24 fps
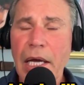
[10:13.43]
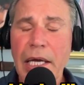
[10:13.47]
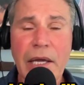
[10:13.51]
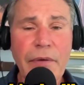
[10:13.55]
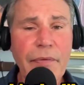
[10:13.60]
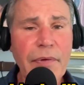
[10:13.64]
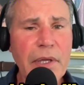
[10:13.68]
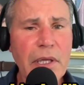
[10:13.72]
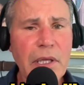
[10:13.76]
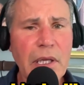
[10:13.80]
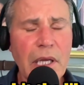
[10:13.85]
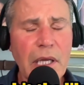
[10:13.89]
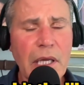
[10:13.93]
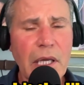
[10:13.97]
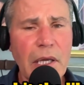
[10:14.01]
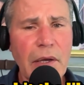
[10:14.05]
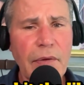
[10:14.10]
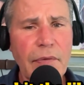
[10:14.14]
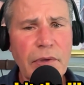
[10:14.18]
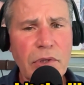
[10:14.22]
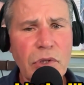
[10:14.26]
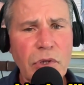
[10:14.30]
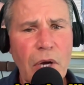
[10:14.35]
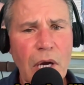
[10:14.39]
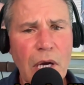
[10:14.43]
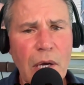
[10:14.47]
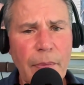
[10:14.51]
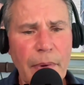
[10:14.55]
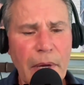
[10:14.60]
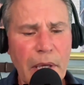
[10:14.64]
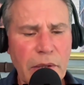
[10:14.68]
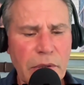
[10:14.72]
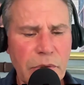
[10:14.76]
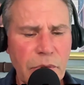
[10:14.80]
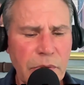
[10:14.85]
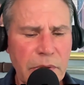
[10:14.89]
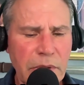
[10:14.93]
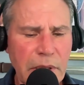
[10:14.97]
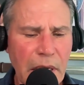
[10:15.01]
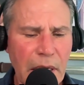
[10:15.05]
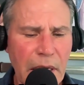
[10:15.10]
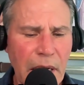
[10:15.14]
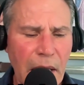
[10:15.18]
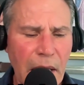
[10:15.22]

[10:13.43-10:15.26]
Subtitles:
Even talk about suicide,